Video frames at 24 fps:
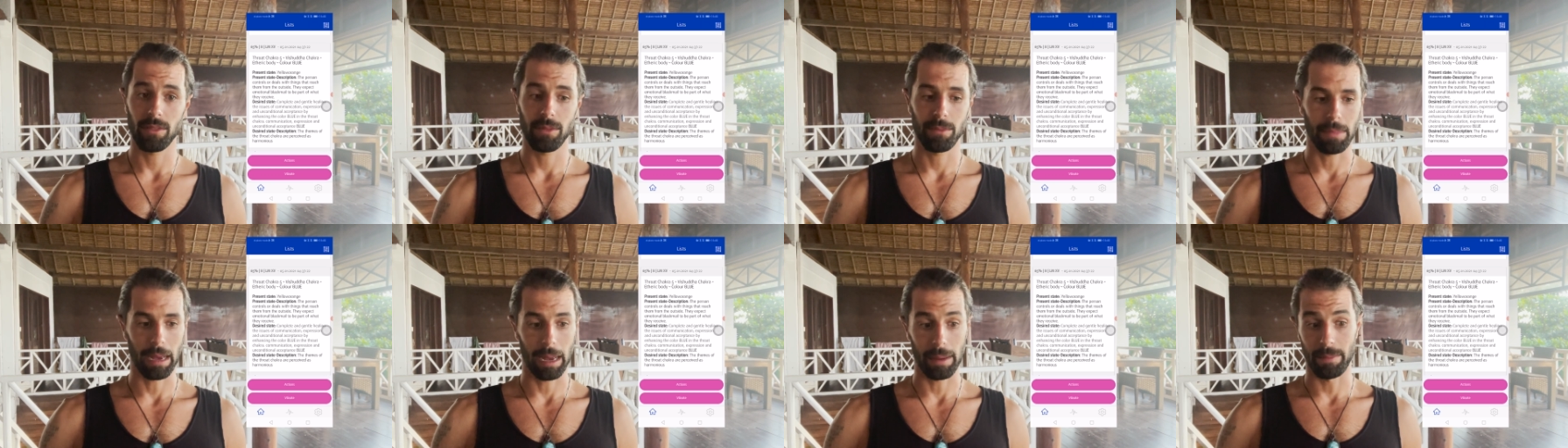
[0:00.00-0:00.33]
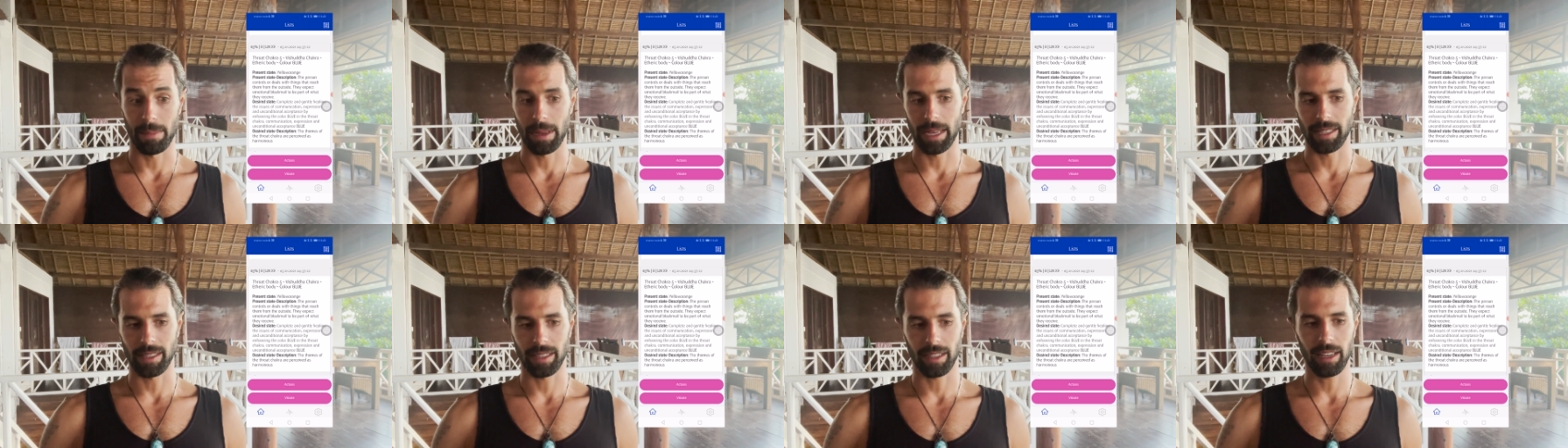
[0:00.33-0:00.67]
But
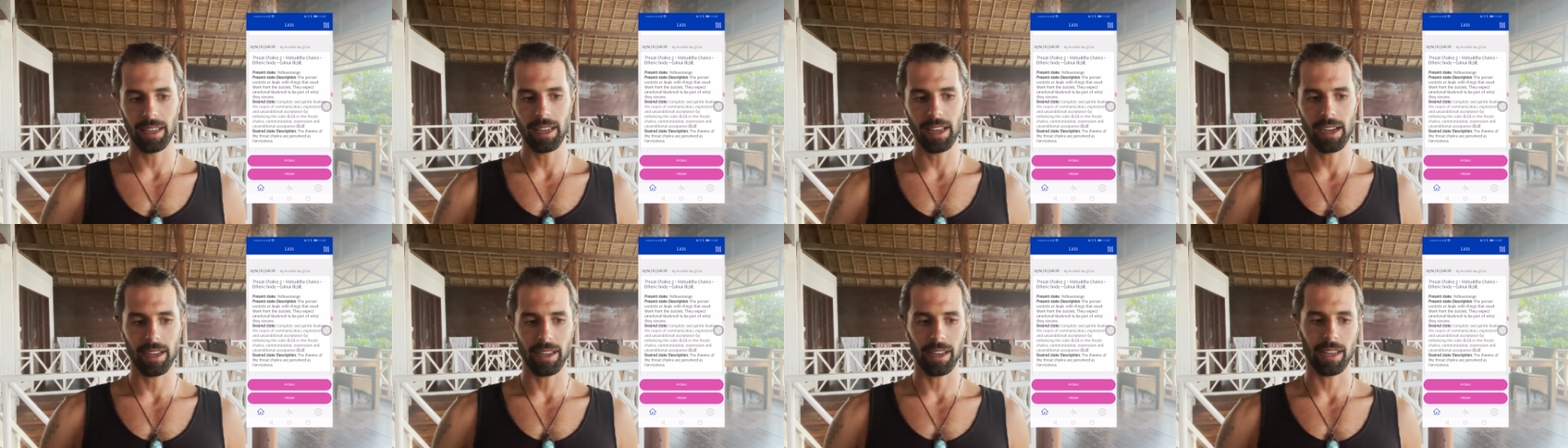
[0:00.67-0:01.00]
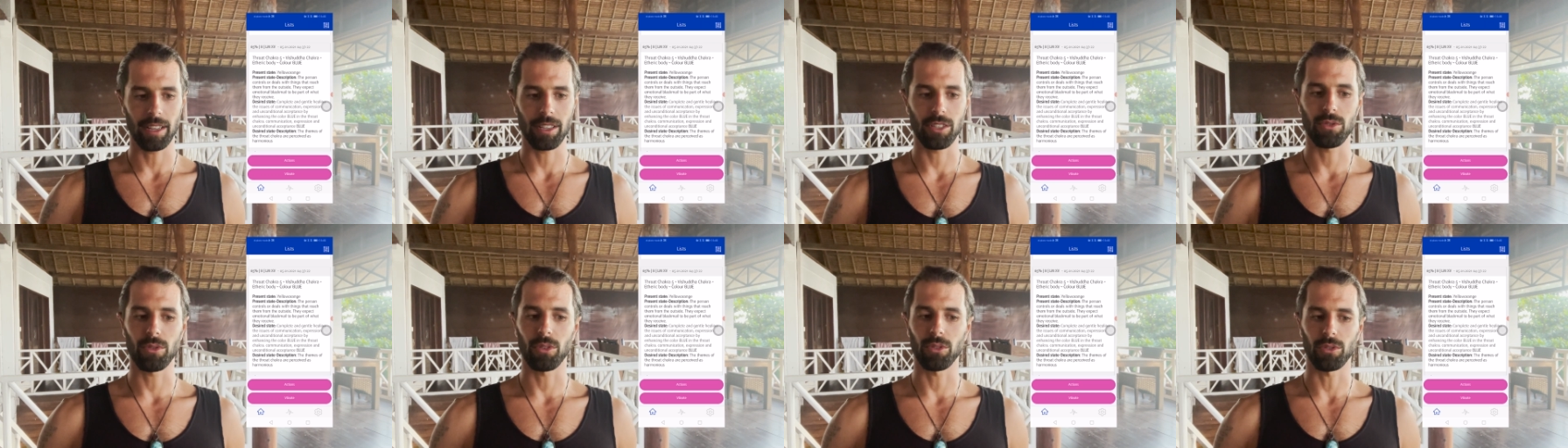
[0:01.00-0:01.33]
basically,
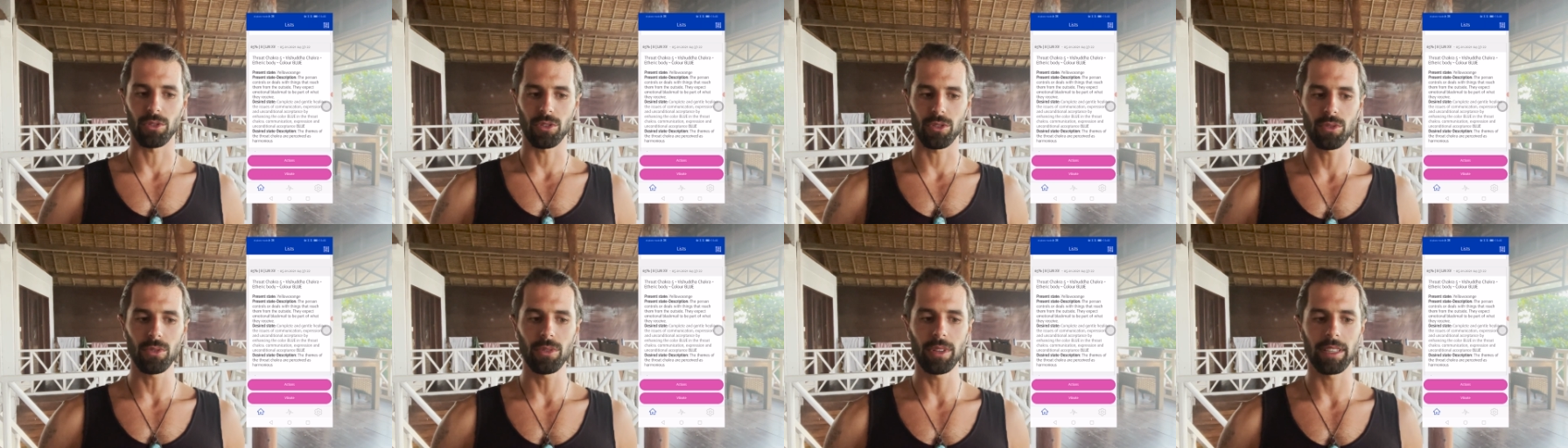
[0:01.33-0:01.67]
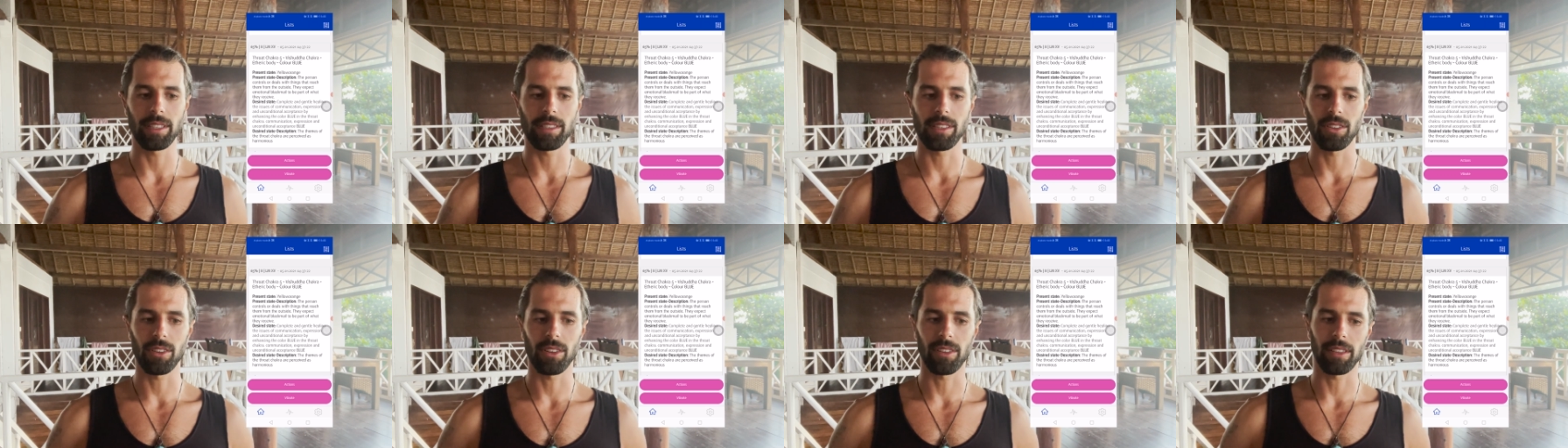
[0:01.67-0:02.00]
as you understood,
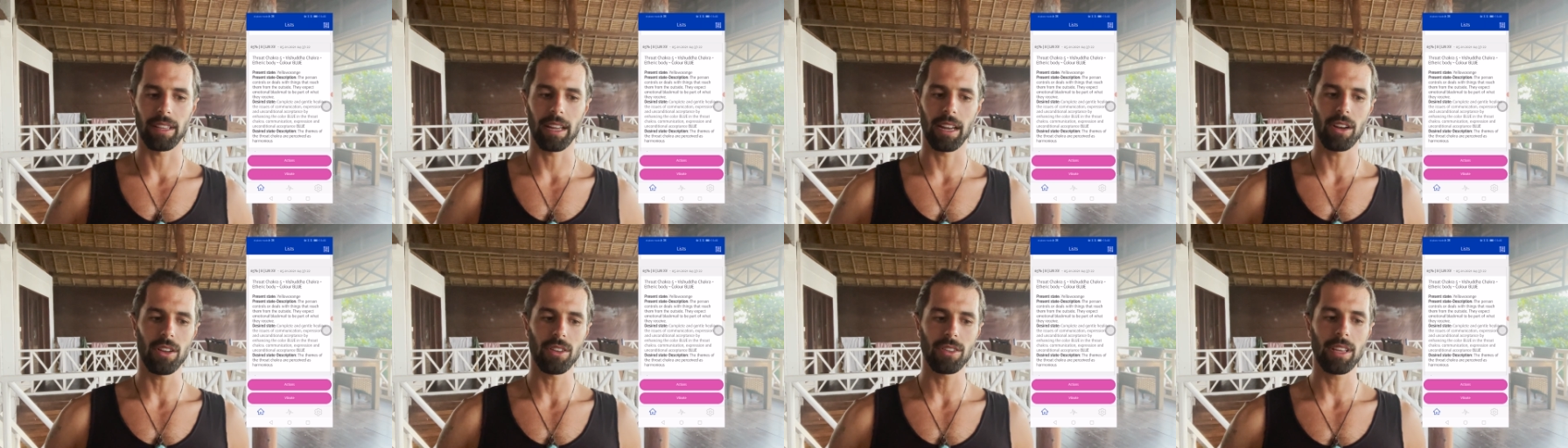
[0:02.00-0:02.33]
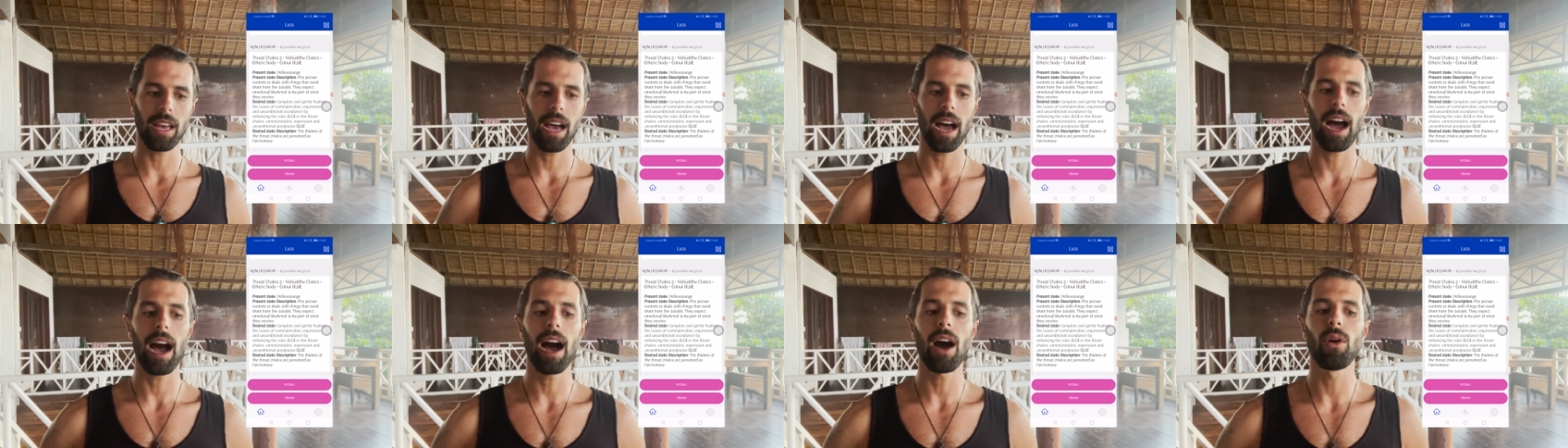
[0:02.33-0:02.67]
it's going to tell us
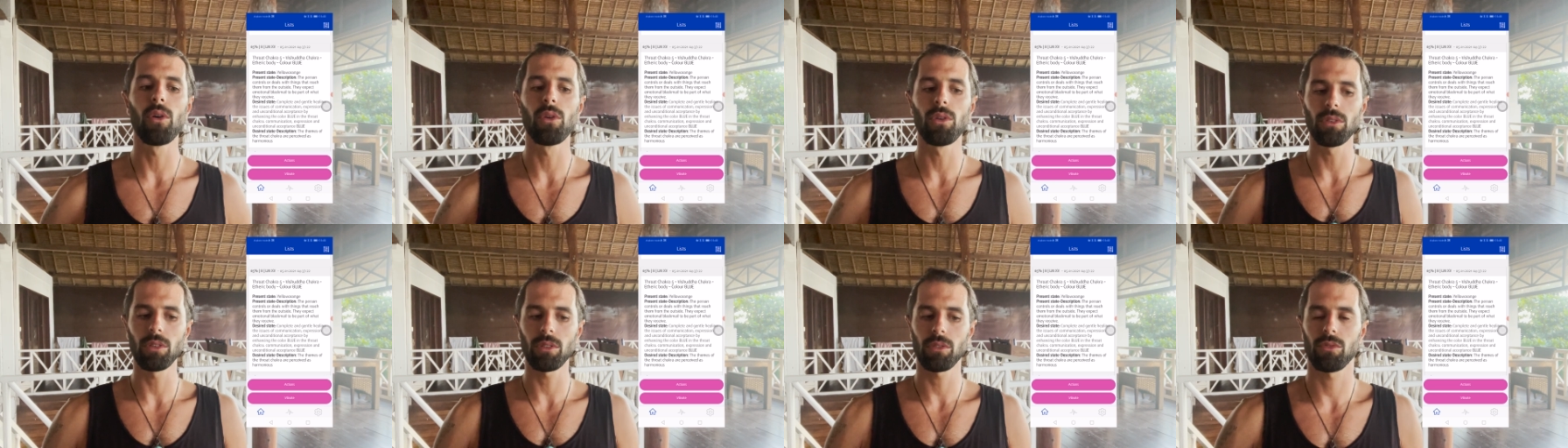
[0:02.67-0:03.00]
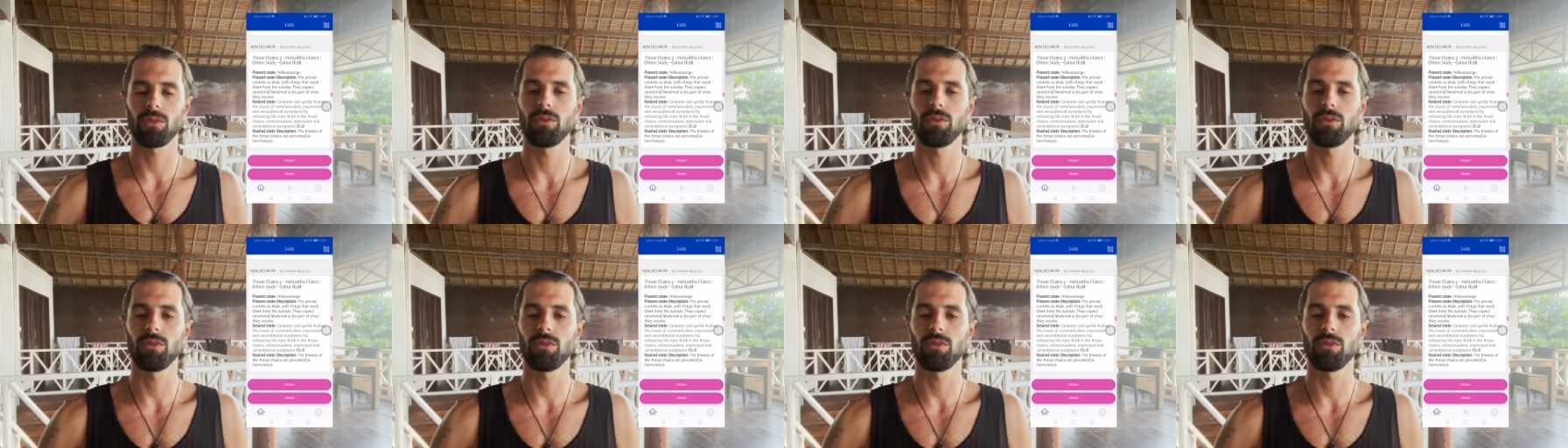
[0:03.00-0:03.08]
how